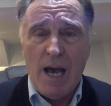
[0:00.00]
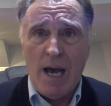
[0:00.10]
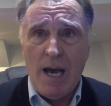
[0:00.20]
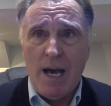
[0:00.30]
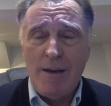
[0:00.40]

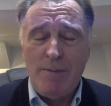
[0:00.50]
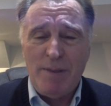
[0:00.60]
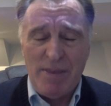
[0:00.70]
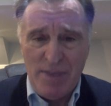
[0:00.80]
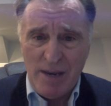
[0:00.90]

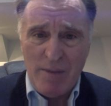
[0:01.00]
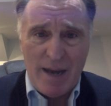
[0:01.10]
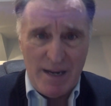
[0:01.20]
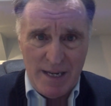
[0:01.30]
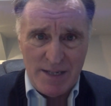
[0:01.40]
But the thing
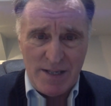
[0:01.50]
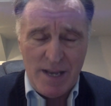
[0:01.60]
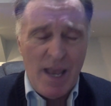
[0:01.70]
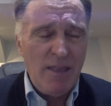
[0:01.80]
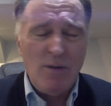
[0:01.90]
about it is,
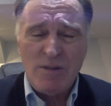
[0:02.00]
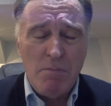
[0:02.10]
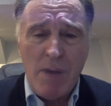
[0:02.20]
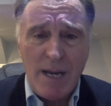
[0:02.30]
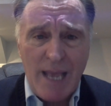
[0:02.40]
there was
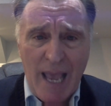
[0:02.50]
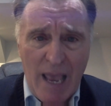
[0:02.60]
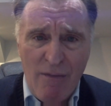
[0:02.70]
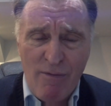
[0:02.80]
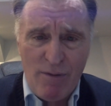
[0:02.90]
money
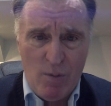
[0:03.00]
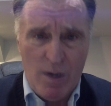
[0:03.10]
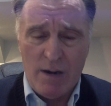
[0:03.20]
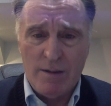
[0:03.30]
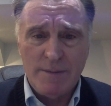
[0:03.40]

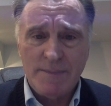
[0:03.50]
everywhere.